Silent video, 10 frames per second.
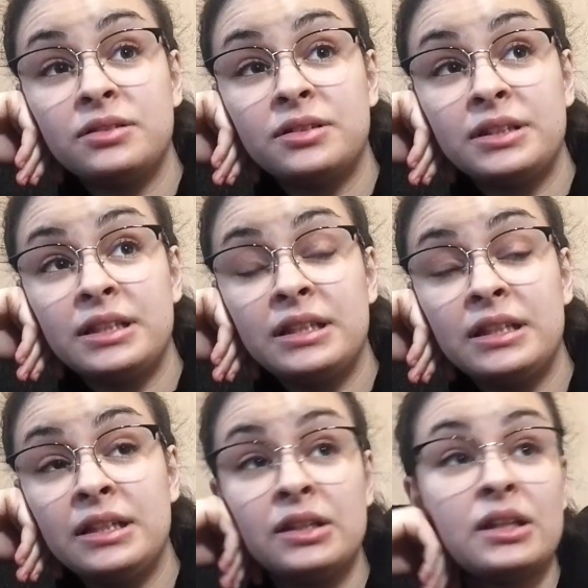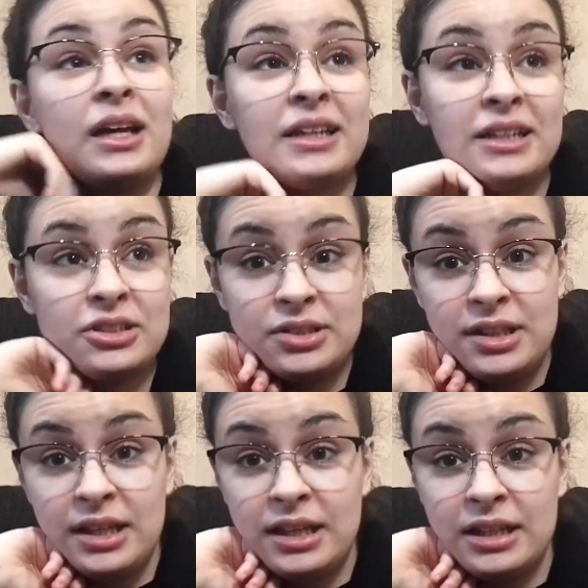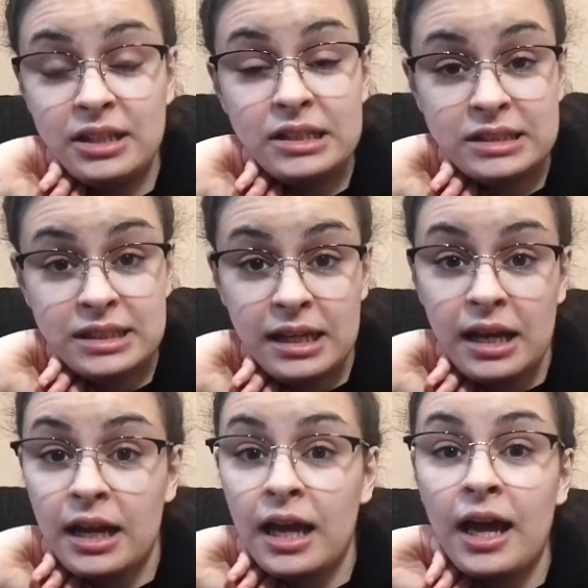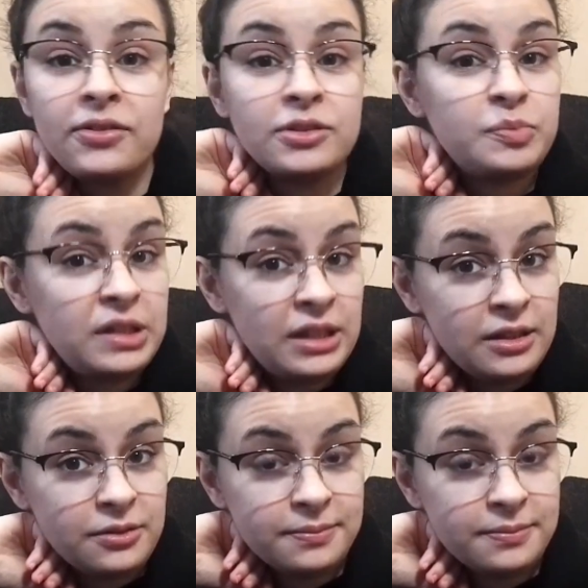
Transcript: the luckiest thing is that I haven't peed